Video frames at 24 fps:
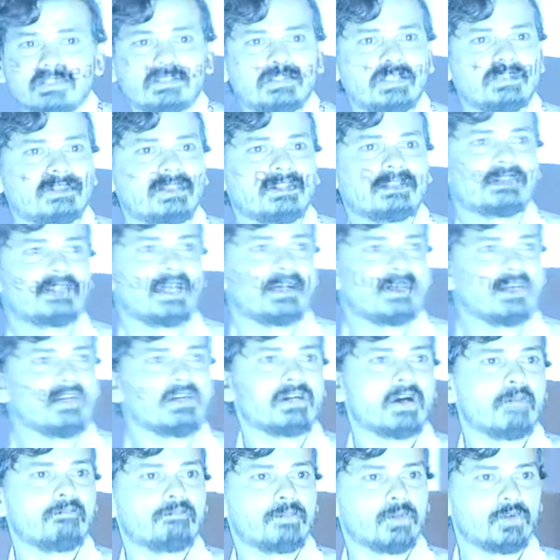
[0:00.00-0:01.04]
this is getting
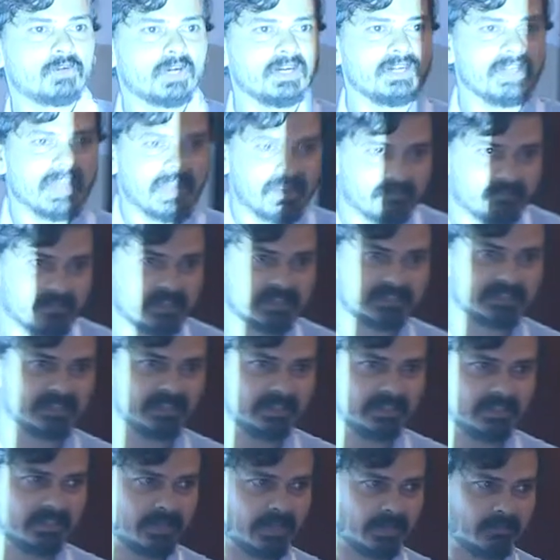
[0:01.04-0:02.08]
computed every
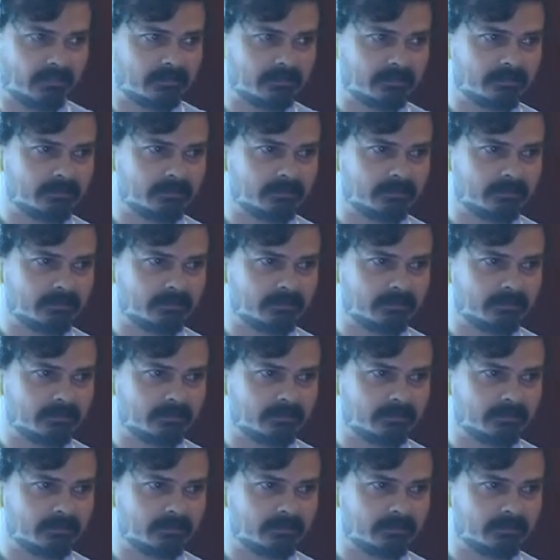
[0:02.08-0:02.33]
single day,